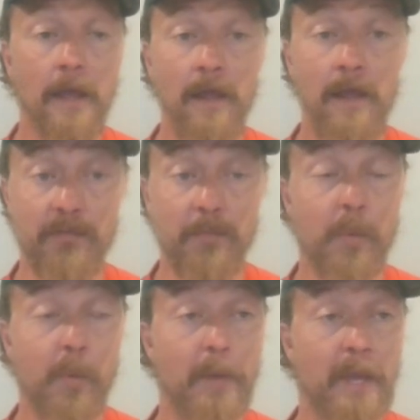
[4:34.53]

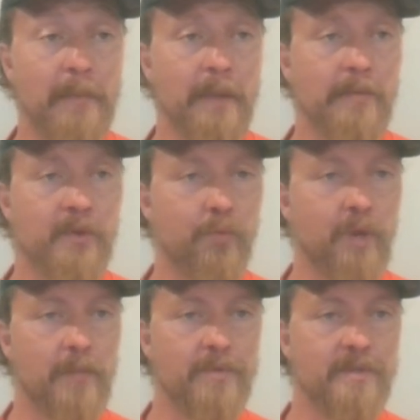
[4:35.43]
Liverpool might be able to run
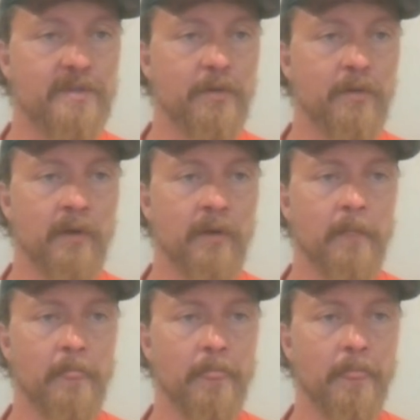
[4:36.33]
up the score.
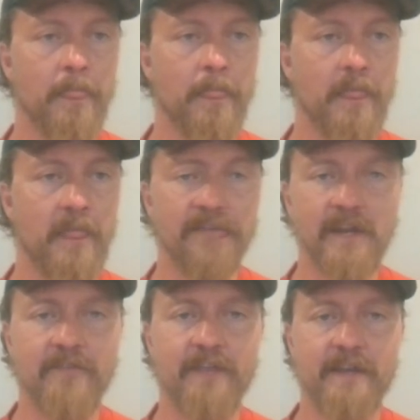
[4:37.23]
Even
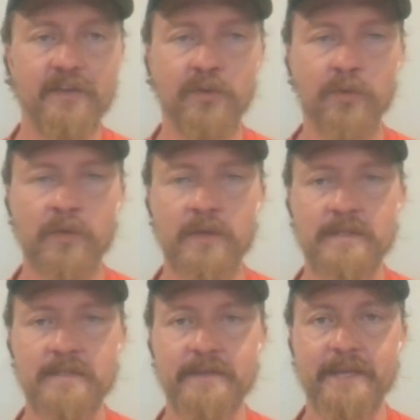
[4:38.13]
if they do
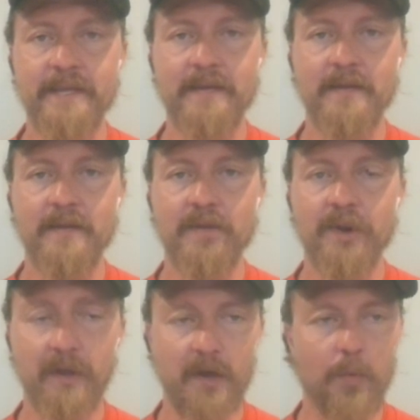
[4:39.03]
concede, they're
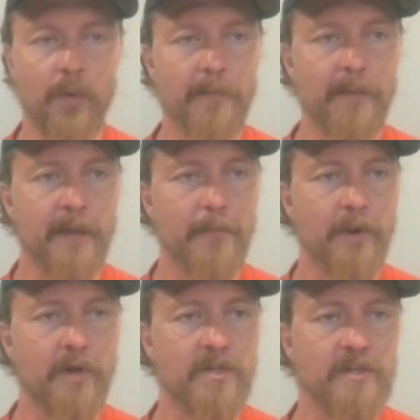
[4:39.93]
going to win by
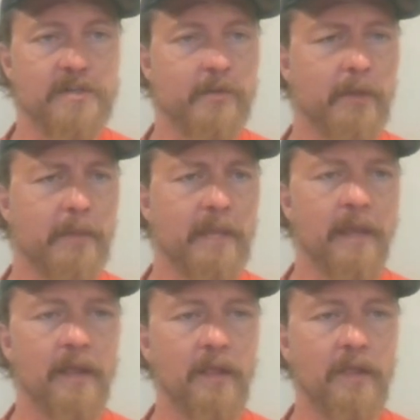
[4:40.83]
margin. So give me
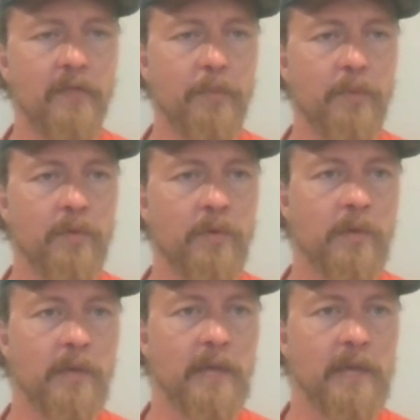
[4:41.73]

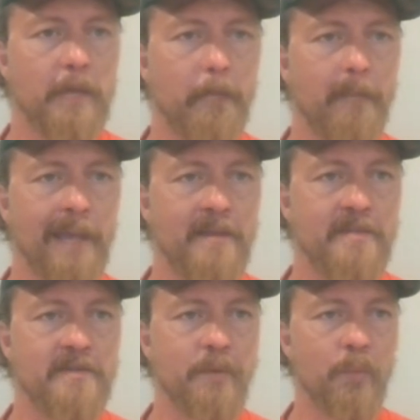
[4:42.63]
Liverpool and
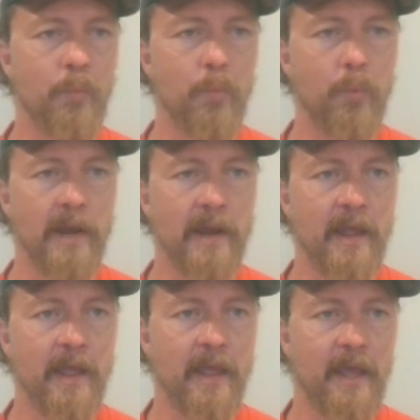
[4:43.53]

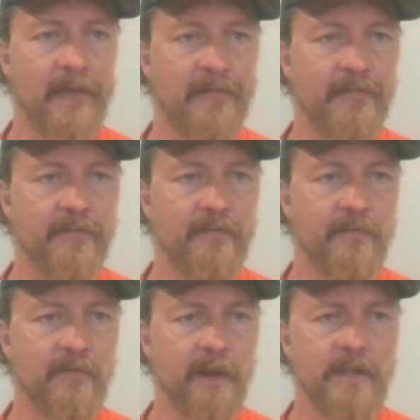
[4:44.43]
-1.5.
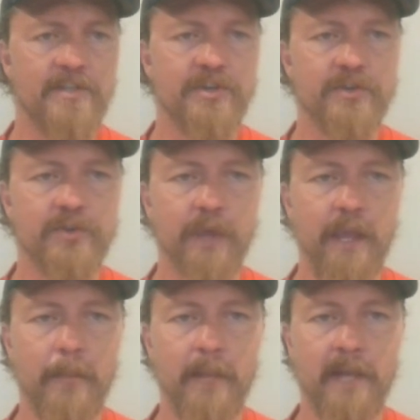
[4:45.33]
That'll get you to
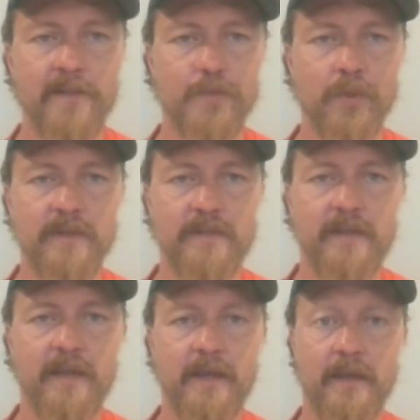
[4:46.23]
a
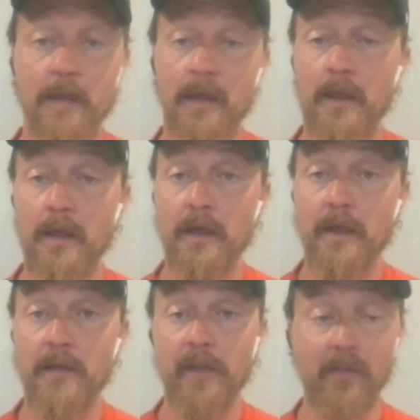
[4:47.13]
-110.
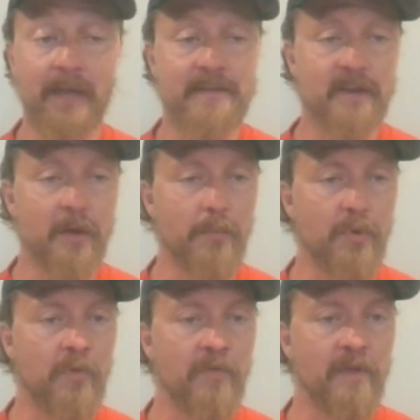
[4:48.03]
That line's going to
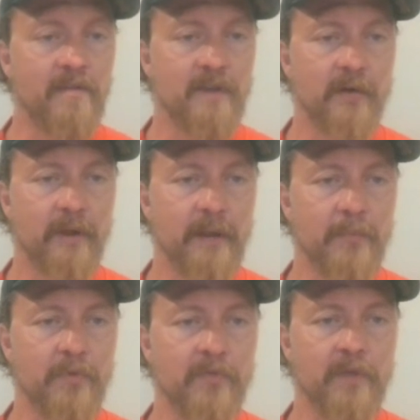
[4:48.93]
move. It's already
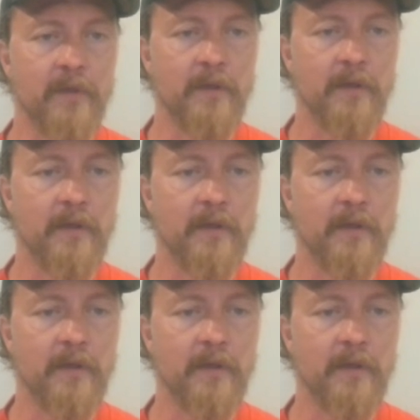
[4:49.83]
moving.